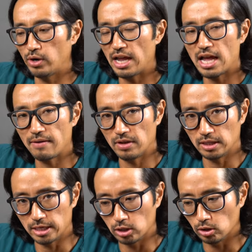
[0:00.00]
when I have it
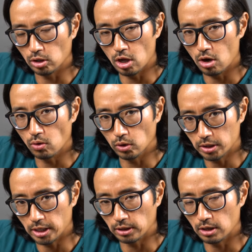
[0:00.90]
like low,
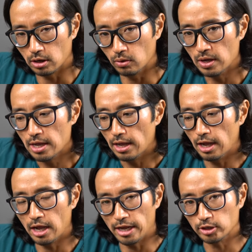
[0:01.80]
looking low,
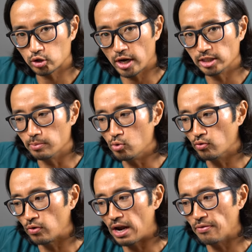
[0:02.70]
and trying to move
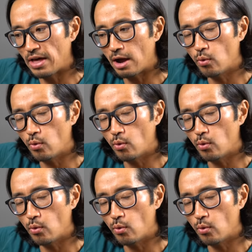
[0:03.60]
around that